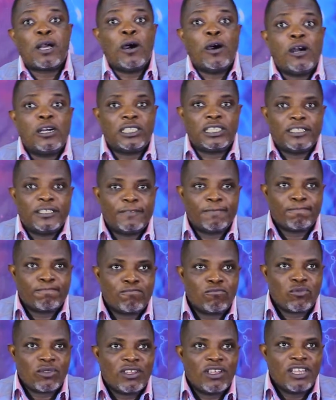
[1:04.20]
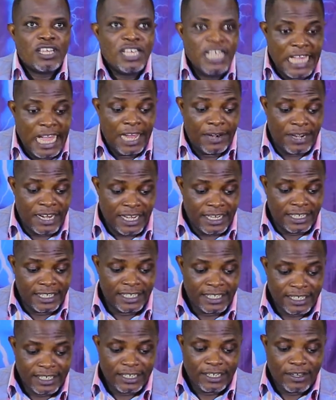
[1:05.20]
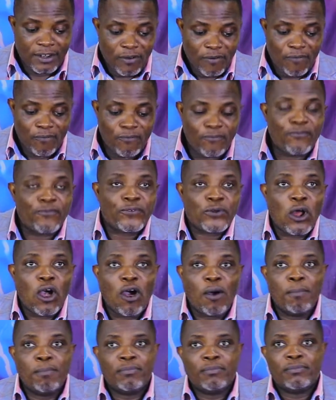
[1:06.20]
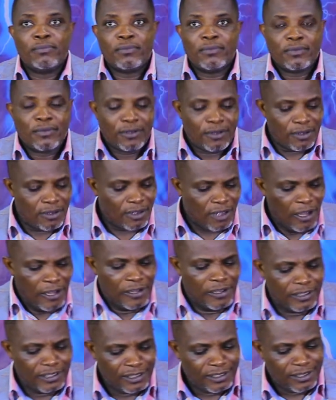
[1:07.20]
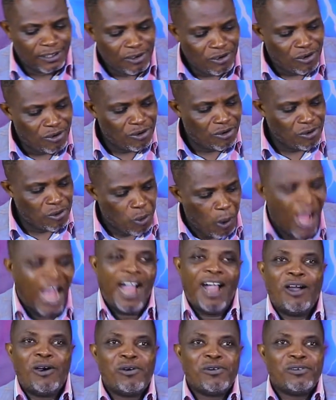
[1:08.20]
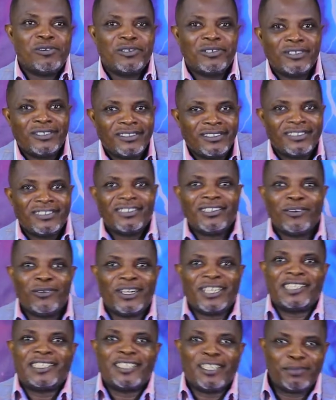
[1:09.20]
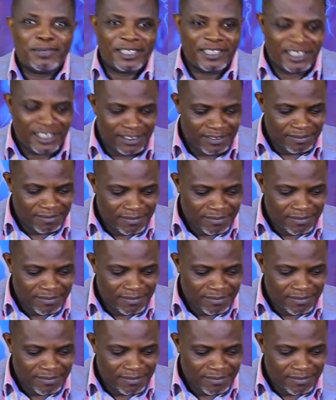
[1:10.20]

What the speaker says: God. Hearing from God. Wow, what a subject.